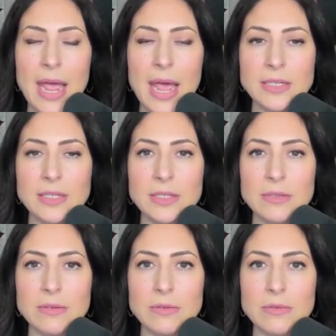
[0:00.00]
and
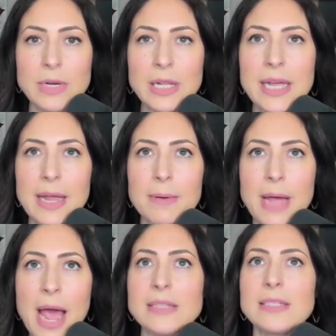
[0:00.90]
really
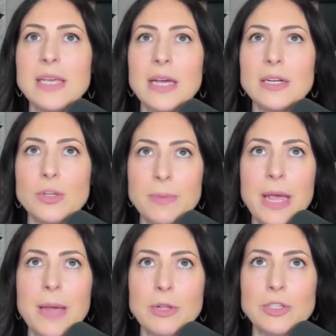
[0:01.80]
asking to
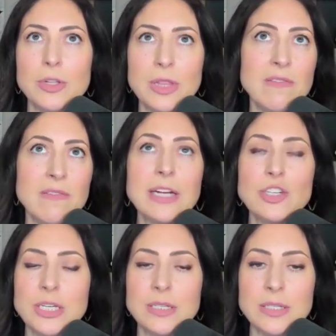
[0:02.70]
be able to live like
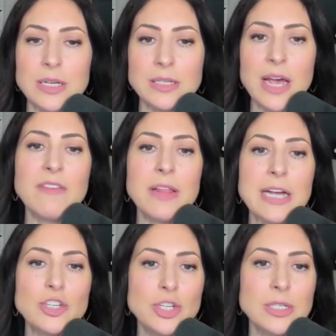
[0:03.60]
Jesus. I feel
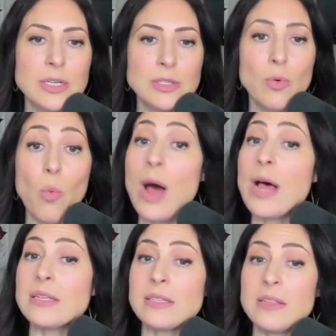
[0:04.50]
like Jesus
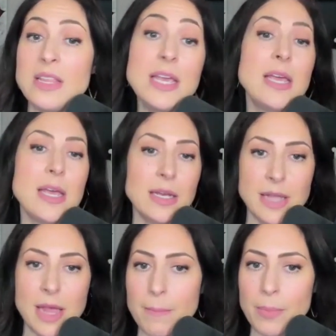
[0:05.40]
was the
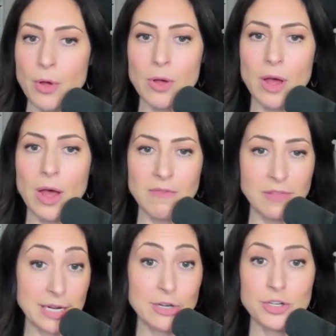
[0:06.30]
example
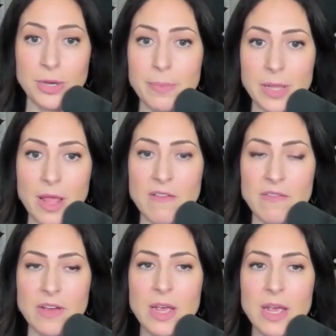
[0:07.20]
of leadership and
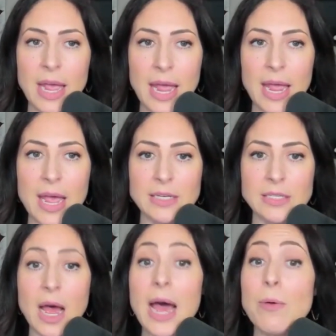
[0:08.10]
love.
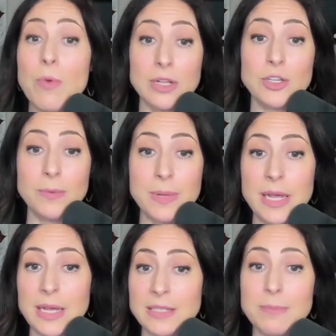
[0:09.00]
And I want to
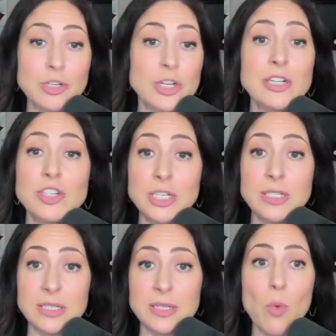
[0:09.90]
be as much like
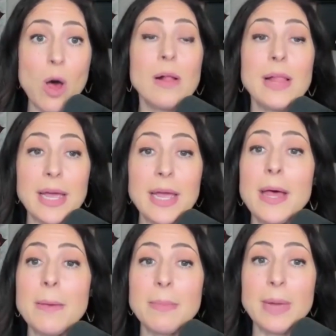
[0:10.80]
Jesus and walk like
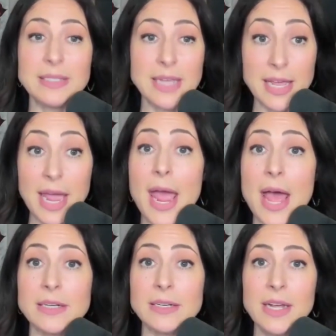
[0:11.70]
Him as I
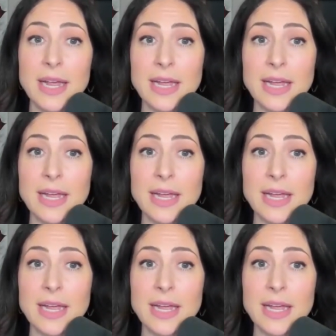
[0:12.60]
can.